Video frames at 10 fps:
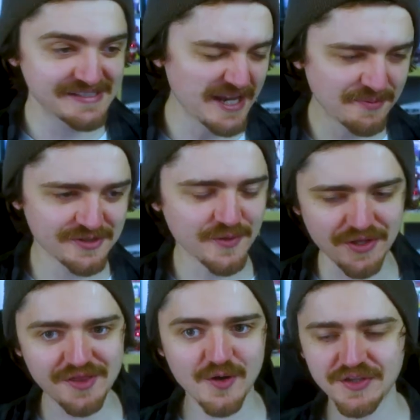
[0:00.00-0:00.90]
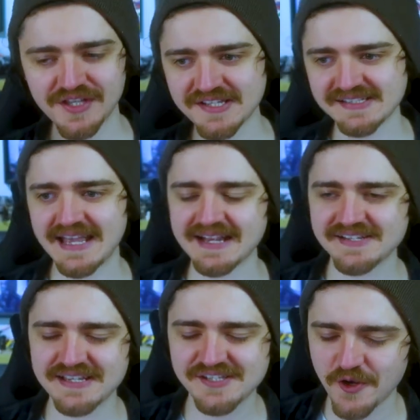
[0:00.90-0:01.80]
as dumb as what Thawne does next
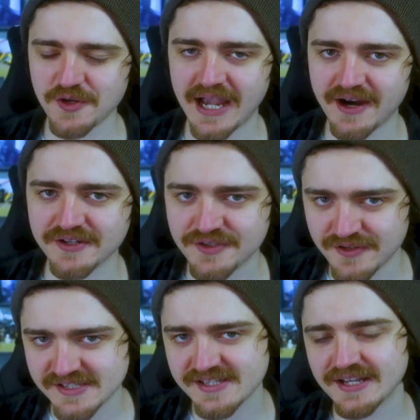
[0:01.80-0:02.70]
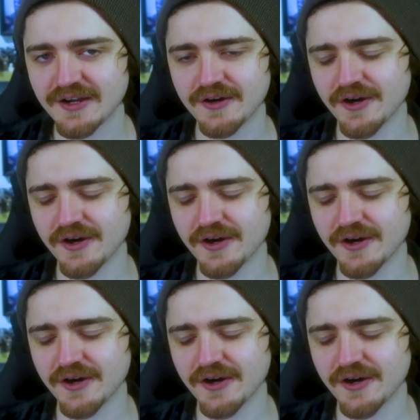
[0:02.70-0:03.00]
is so characteristic